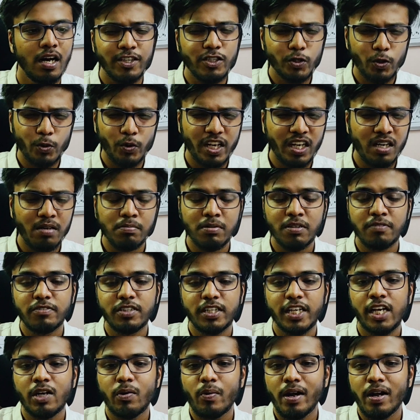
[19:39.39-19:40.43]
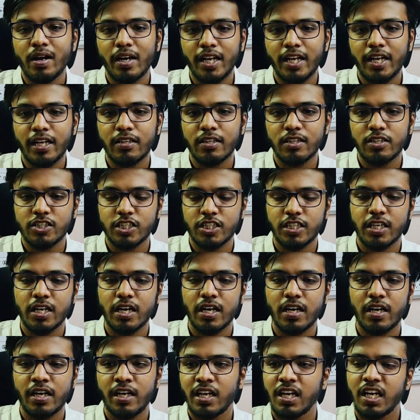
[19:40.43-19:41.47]
and scoring above 320 in the
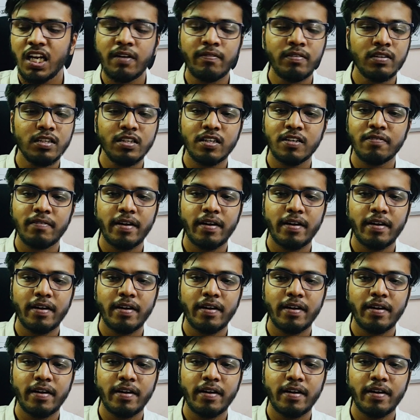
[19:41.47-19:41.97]
GRE even